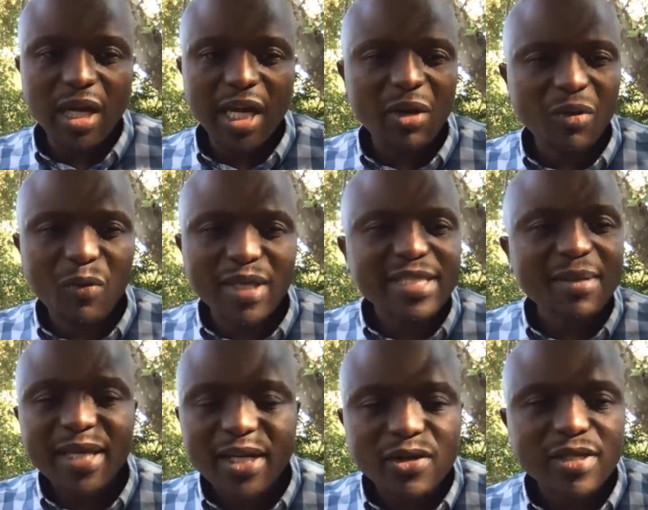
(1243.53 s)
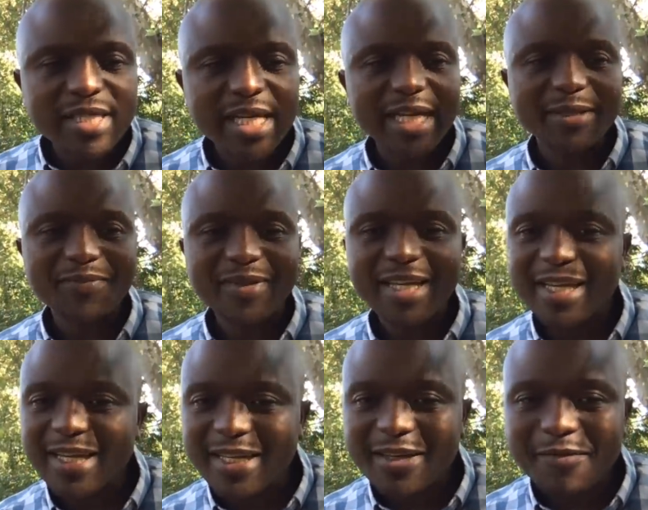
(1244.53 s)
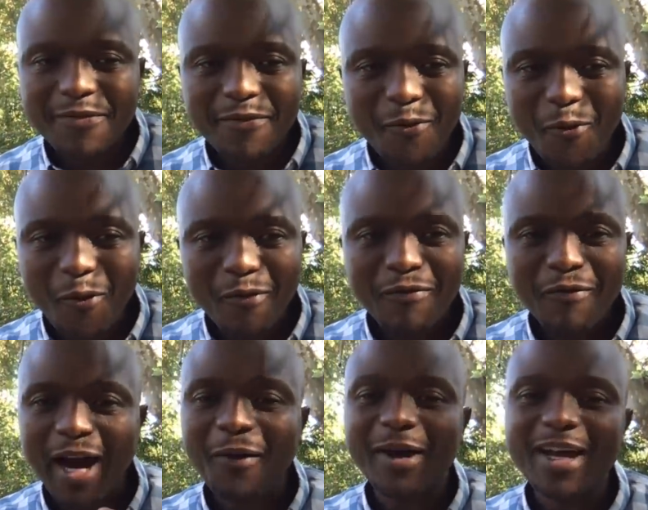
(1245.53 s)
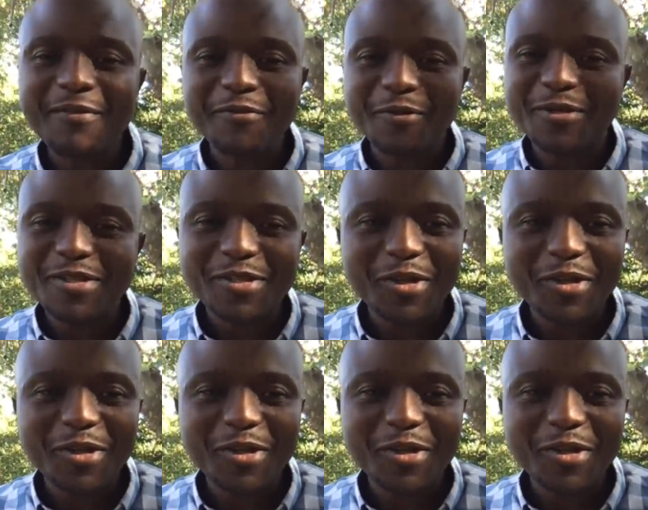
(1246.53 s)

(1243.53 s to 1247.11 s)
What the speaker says: and we want something in return for our efforts.